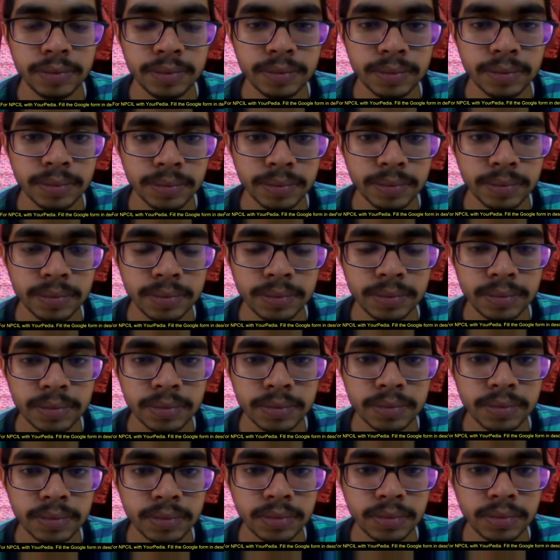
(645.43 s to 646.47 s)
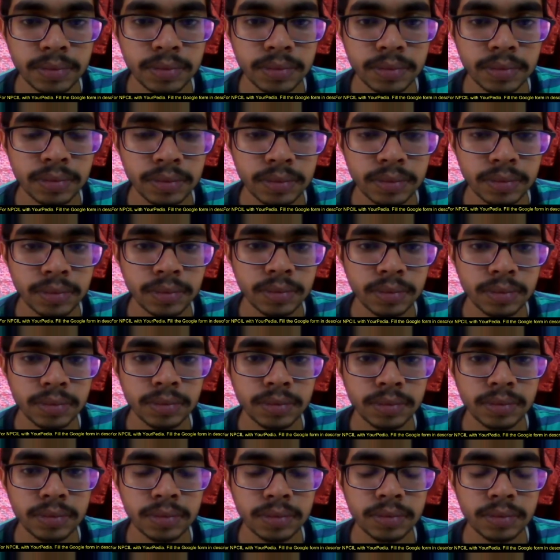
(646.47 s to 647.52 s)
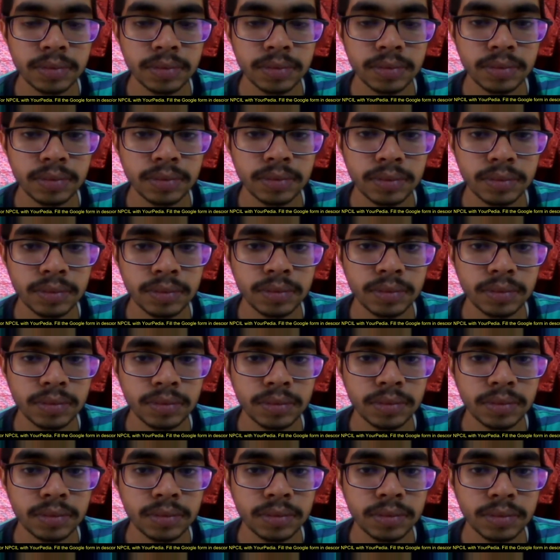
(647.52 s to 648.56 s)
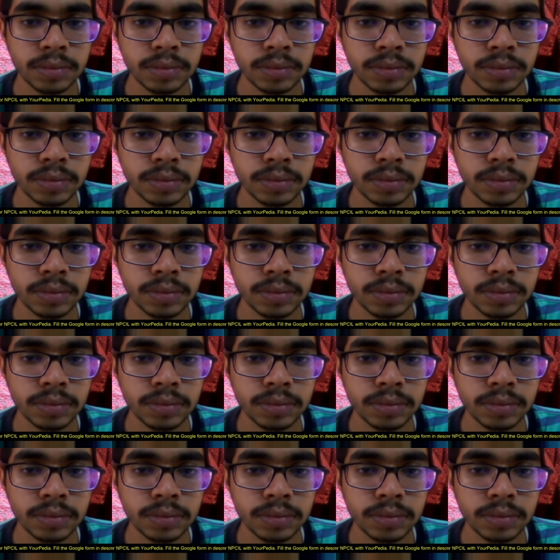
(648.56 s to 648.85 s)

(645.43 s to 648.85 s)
No one is speaking in this clip.